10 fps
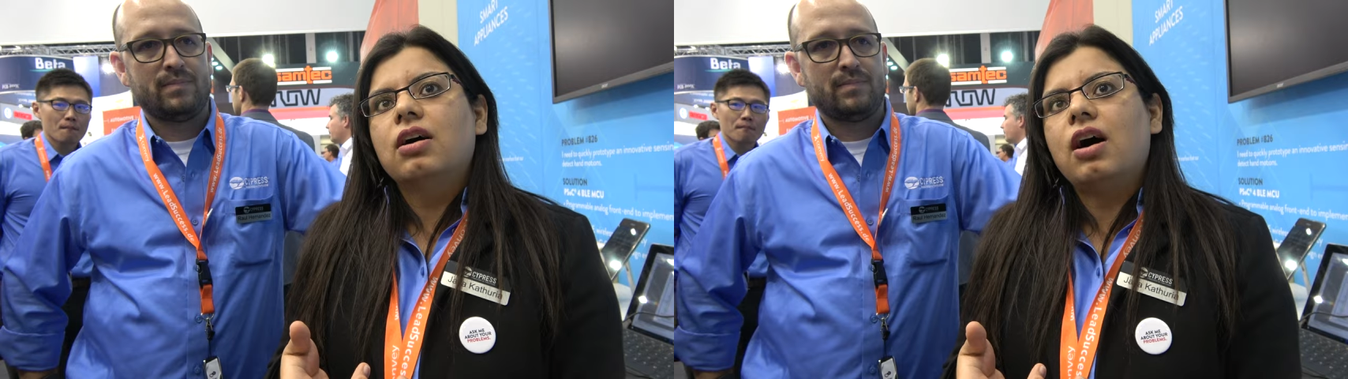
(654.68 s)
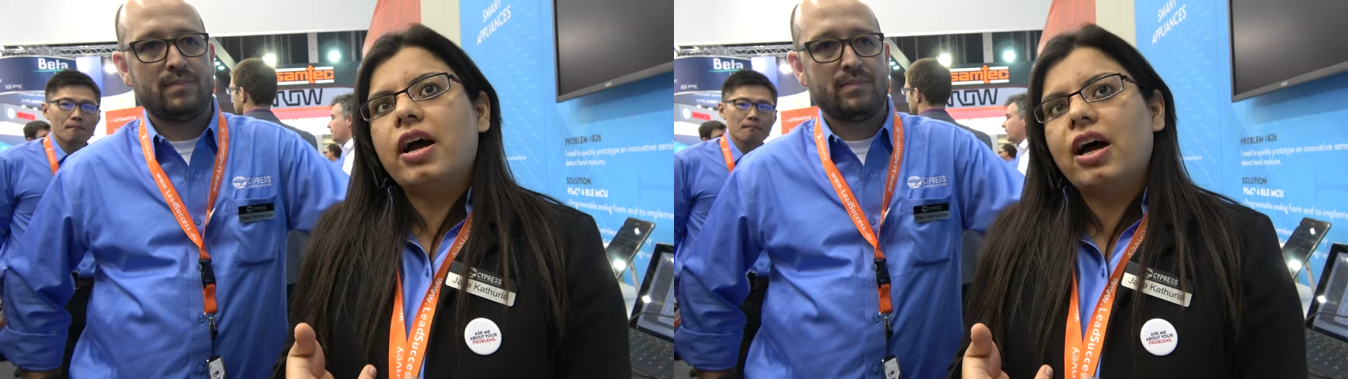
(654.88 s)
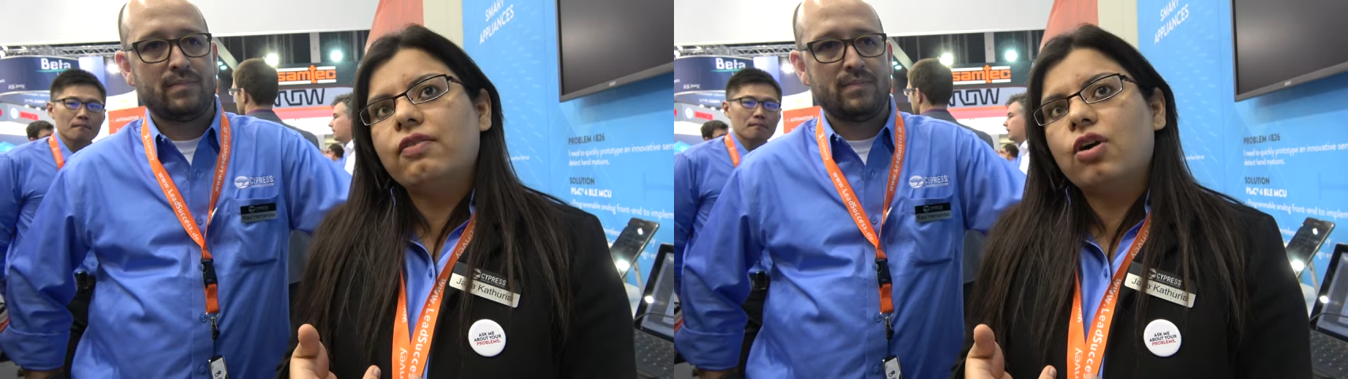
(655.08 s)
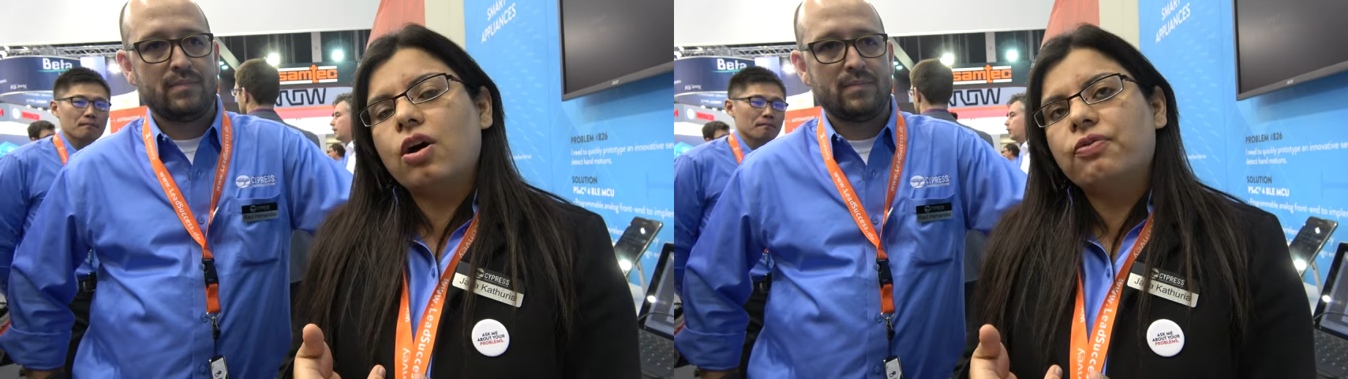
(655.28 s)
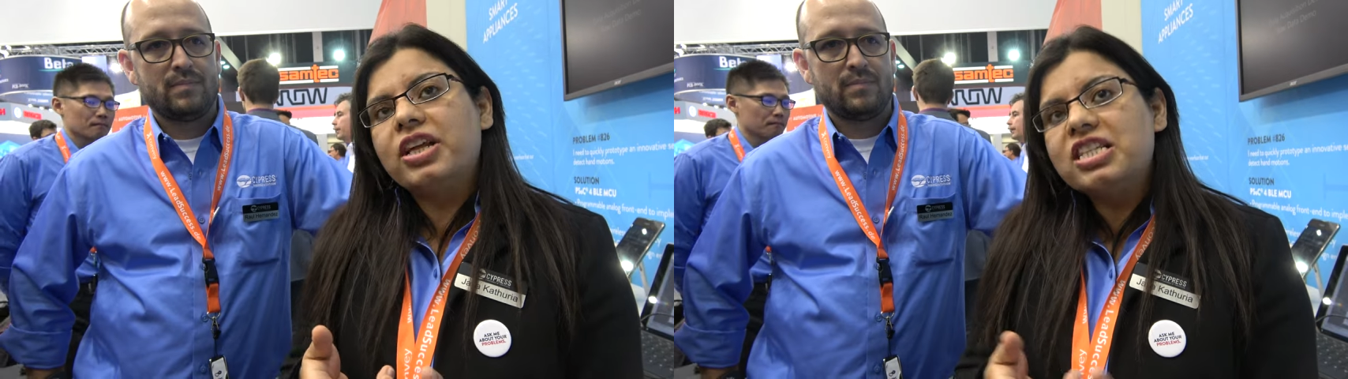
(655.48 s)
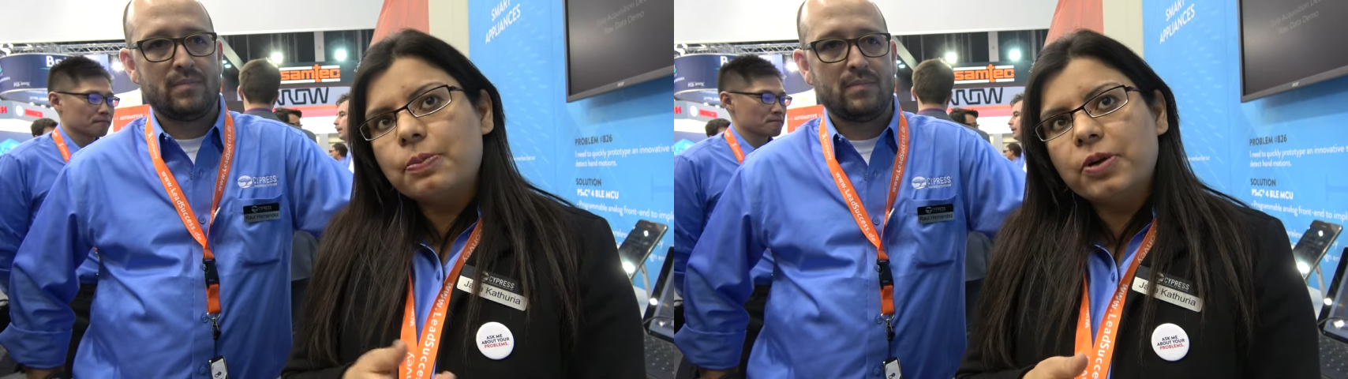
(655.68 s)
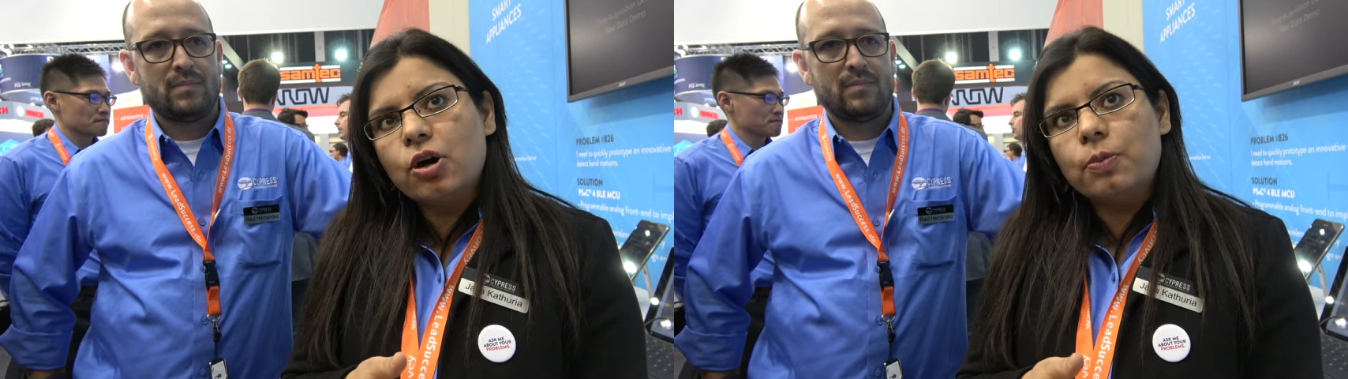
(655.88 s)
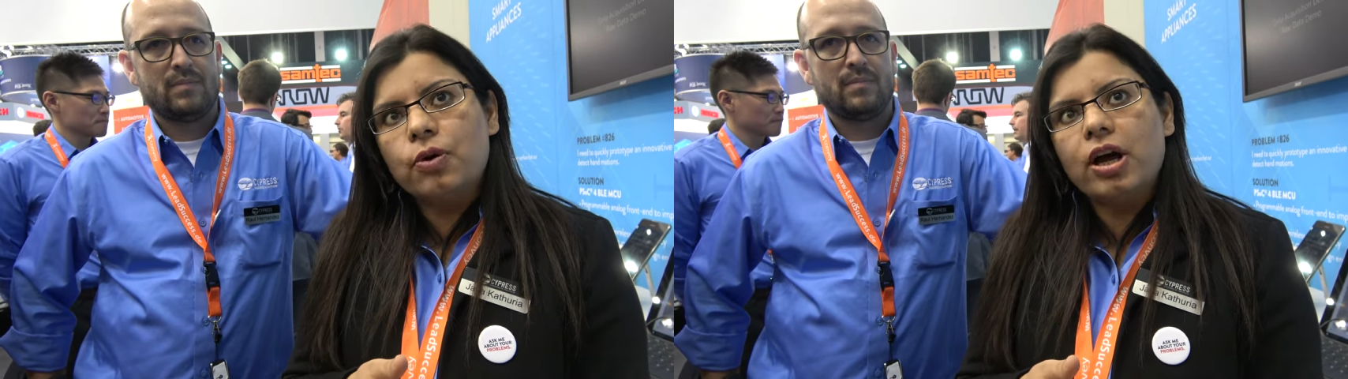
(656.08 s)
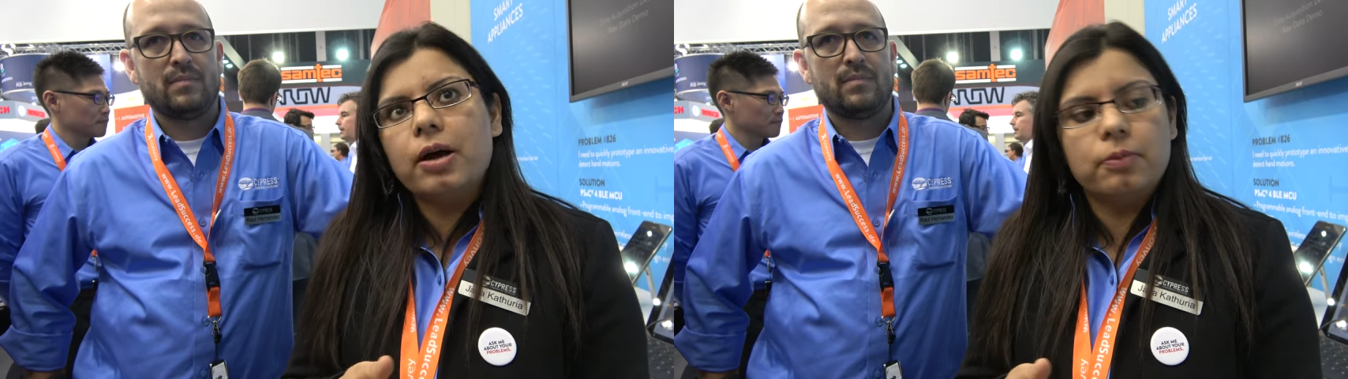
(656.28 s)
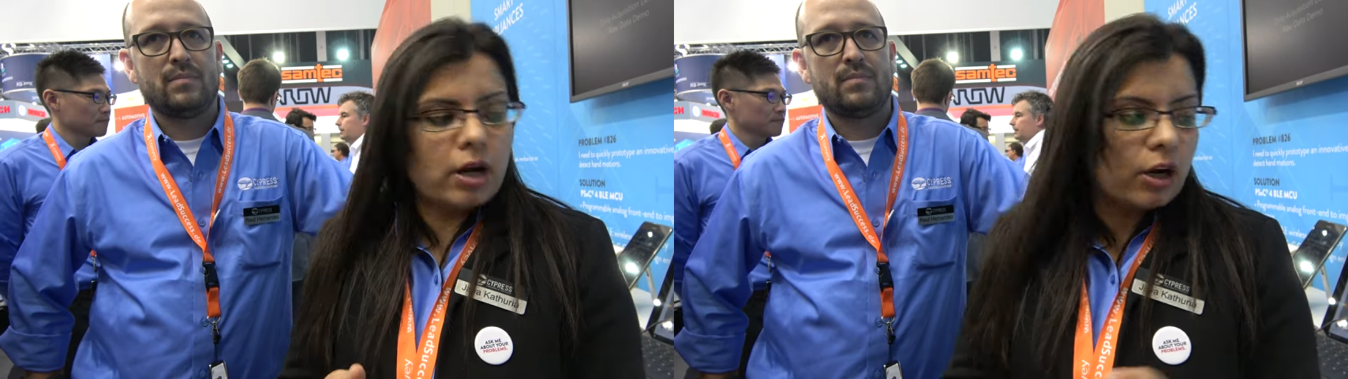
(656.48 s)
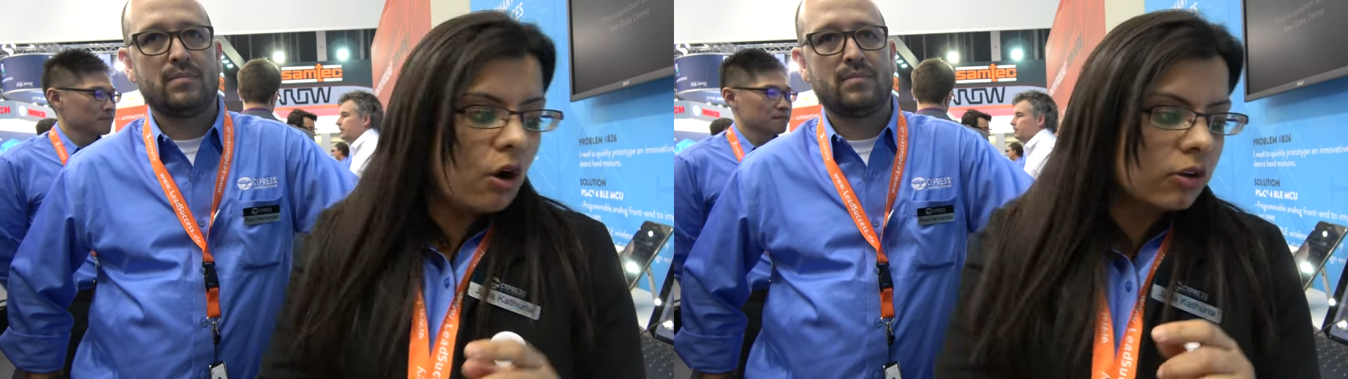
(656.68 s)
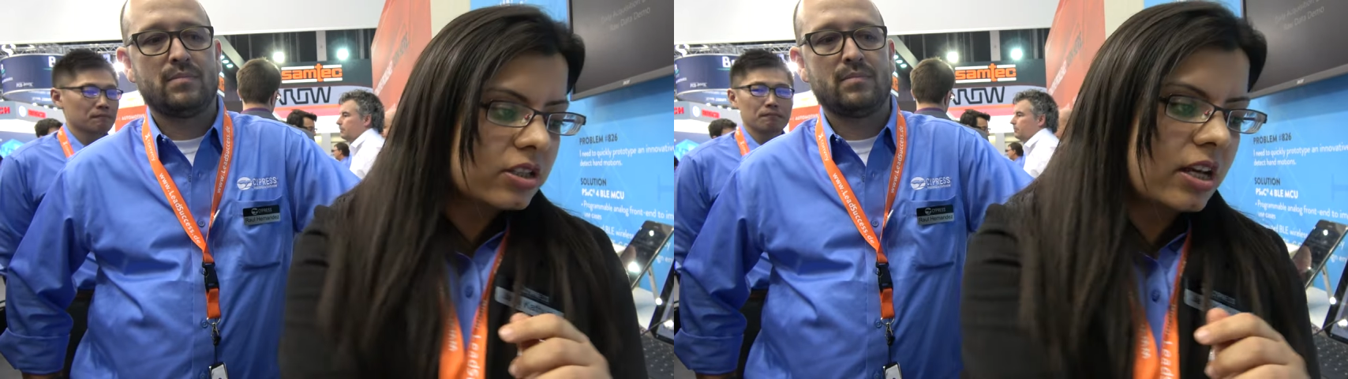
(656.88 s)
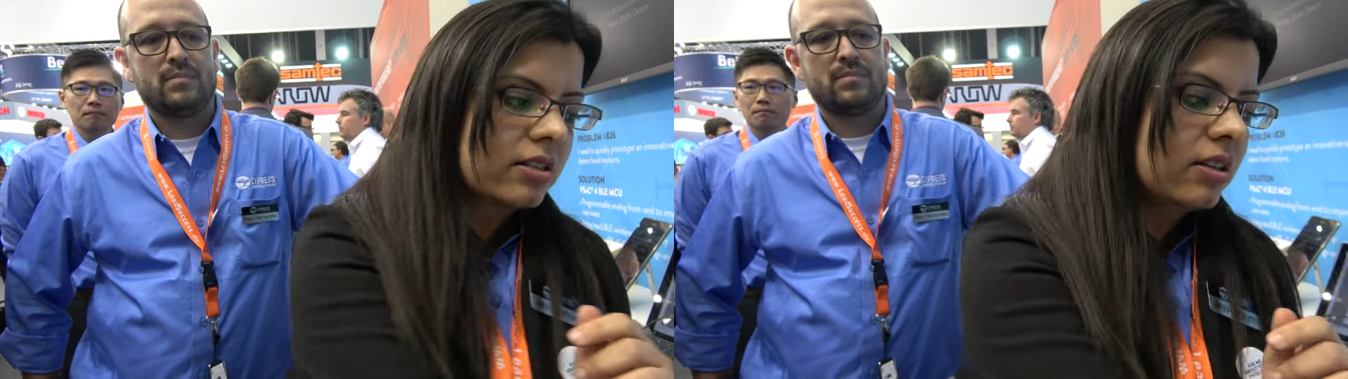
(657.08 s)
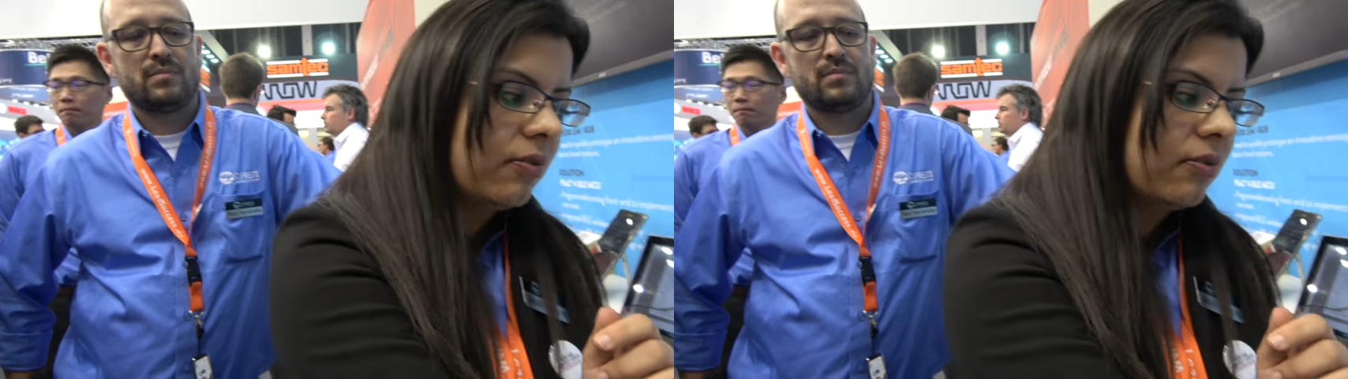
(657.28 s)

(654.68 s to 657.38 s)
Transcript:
Speaker 1: I have a lot of TCPWM and all those things. The